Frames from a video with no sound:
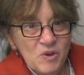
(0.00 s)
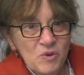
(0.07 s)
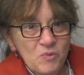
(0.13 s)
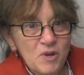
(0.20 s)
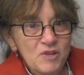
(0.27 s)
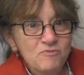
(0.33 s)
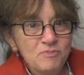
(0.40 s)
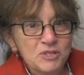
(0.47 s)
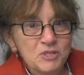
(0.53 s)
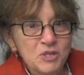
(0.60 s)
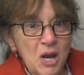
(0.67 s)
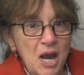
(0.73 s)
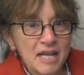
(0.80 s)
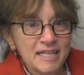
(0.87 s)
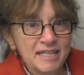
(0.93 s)
We've been
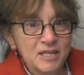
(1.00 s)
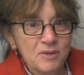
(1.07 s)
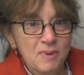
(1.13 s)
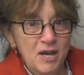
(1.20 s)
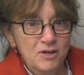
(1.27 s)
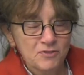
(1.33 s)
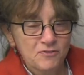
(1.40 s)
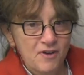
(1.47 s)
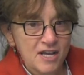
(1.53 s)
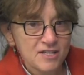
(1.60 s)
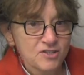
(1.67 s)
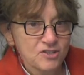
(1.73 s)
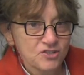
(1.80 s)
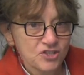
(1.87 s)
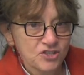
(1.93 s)
talking about
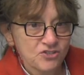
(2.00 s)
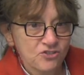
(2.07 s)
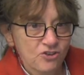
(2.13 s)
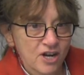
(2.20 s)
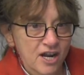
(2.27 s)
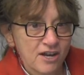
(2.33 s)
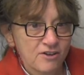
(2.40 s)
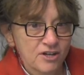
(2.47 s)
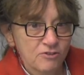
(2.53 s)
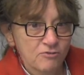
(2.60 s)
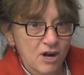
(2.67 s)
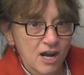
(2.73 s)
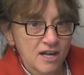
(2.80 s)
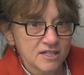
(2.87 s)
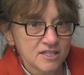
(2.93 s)
fossils in Door County
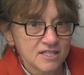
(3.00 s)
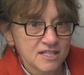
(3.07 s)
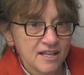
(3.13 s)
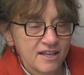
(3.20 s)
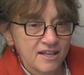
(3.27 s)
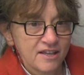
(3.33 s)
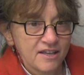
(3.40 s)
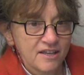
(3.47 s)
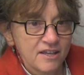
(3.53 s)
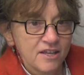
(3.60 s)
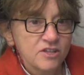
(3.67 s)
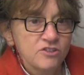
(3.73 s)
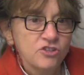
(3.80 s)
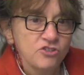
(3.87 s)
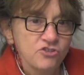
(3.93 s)
rocks.
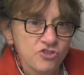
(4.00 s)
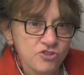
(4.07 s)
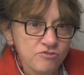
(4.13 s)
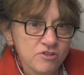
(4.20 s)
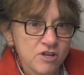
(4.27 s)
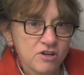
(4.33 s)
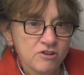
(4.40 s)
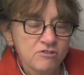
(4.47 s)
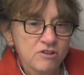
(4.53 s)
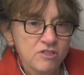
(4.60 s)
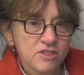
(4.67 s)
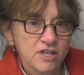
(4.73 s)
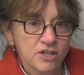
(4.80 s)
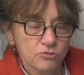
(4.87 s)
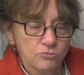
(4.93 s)
Did you know
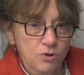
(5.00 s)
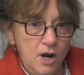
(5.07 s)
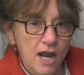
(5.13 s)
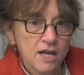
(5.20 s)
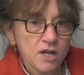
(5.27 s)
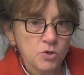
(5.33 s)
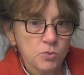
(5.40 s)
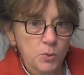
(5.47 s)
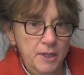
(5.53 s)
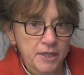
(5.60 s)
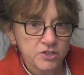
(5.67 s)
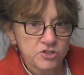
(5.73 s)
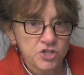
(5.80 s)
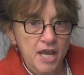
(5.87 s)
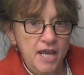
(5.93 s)
that a rock
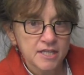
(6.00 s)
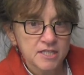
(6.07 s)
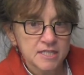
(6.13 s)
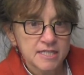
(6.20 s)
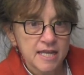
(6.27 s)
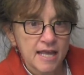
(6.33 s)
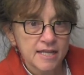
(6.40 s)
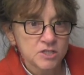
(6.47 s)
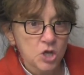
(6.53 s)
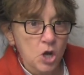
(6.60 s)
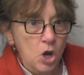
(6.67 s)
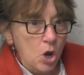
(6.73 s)
ridge extends